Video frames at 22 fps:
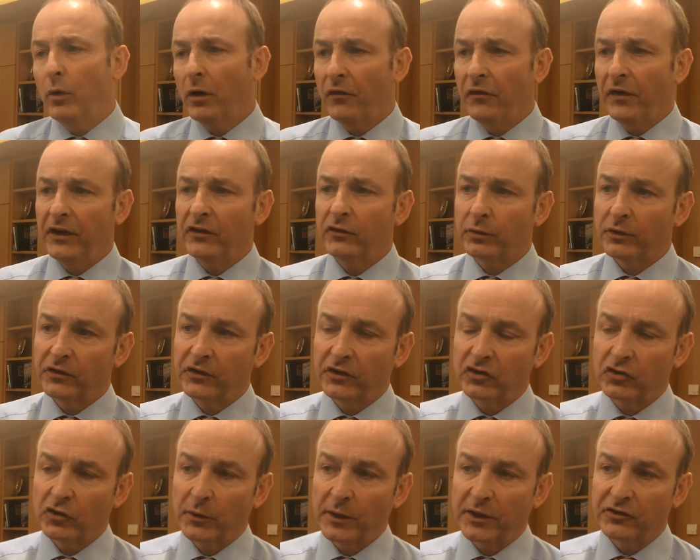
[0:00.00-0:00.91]
We're faced with a
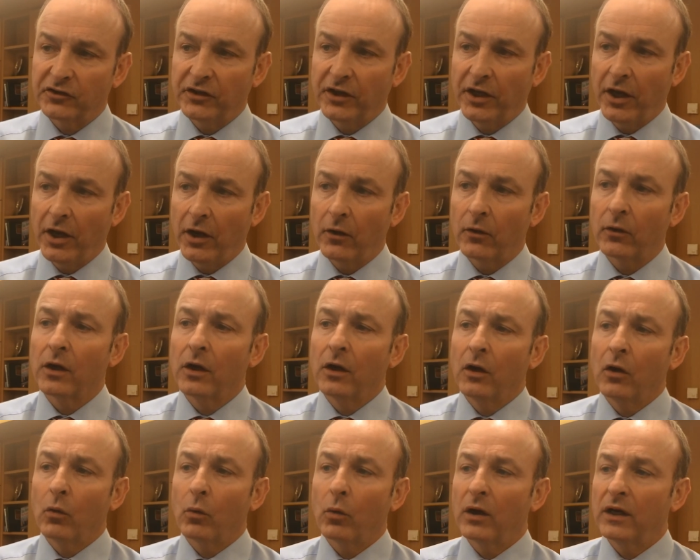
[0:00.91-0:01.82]
situation here
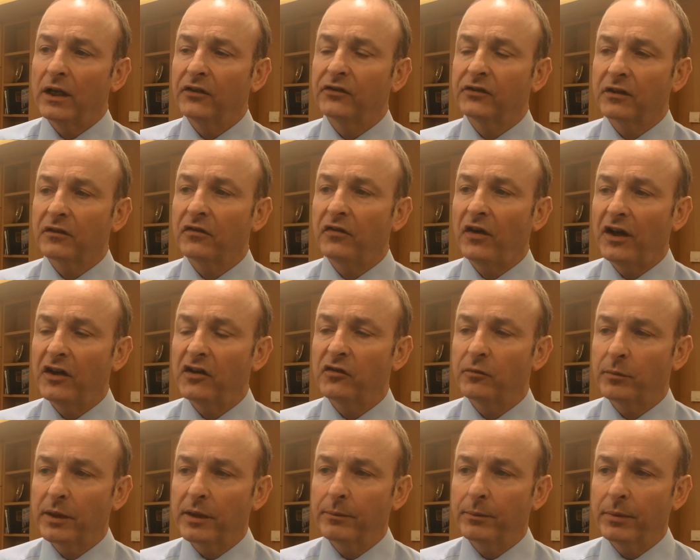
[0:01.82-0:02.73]
where less than
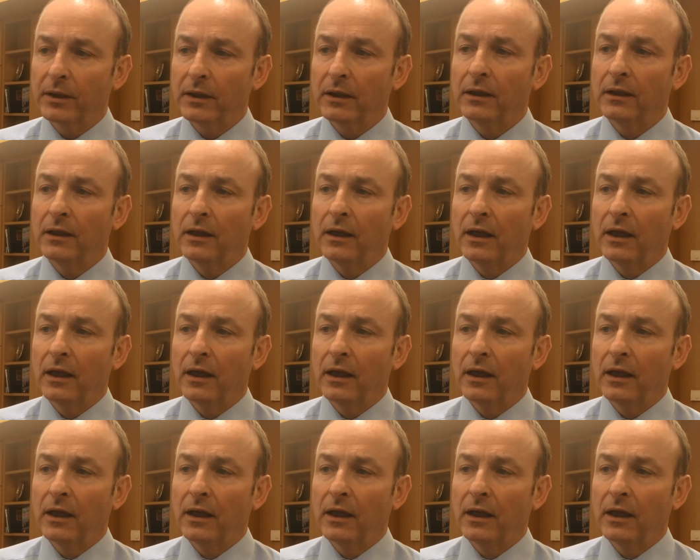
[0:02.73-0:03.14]
five people